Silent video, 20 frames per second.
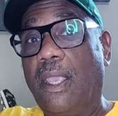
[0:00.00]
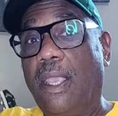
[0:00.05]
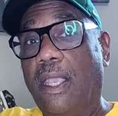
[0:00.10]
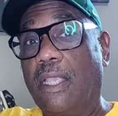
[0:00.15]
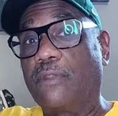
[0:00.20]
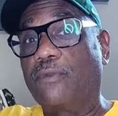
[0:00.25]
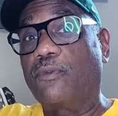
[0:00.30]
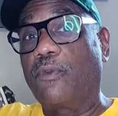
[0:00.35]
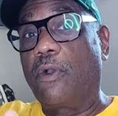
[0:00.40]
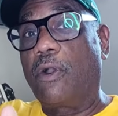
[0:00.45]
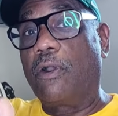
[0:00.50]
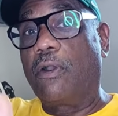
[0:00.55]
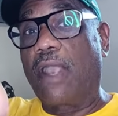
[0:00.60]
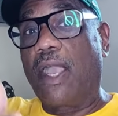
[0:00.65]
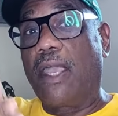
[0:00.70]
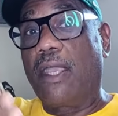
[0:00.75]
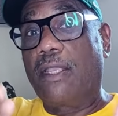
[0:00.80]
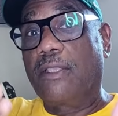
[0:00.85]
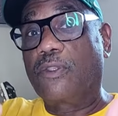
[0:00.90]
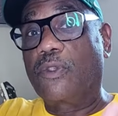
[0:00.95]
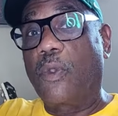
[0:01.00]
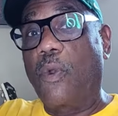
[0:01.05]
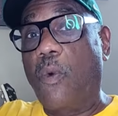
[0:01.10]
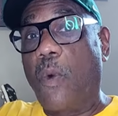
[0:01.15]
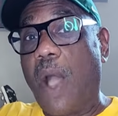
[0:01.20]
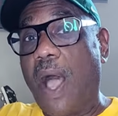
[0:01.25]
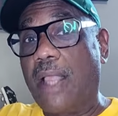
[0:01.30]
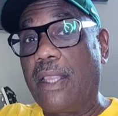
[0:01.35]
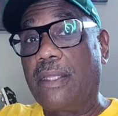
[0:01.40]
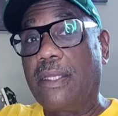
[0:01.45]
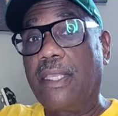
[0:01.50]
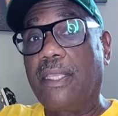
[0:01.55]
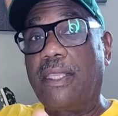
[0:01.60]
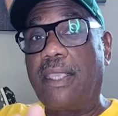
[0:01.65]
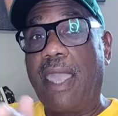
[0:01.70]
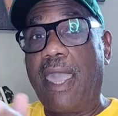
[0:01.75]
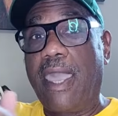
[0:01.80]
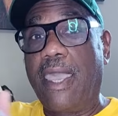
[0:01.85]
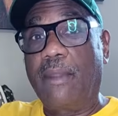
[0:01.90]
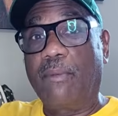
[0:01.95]
as far as
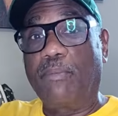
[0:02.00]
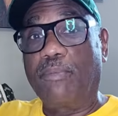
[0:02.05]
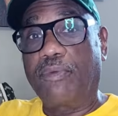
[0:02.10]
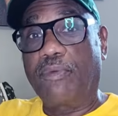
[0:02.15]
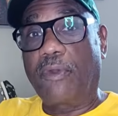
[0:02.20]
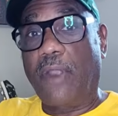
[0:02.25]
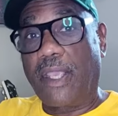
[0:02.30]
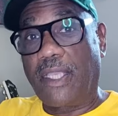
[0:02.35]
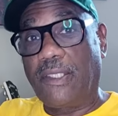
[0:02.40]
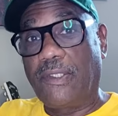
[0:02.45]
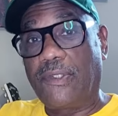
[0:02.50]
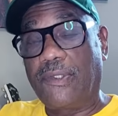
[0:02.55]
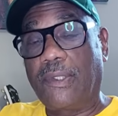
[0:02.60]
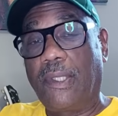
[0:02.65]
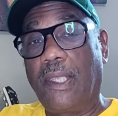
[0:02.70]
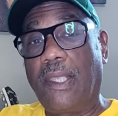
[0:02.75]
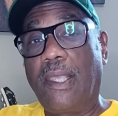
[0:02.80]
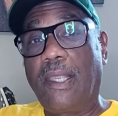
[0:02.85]
quality and price.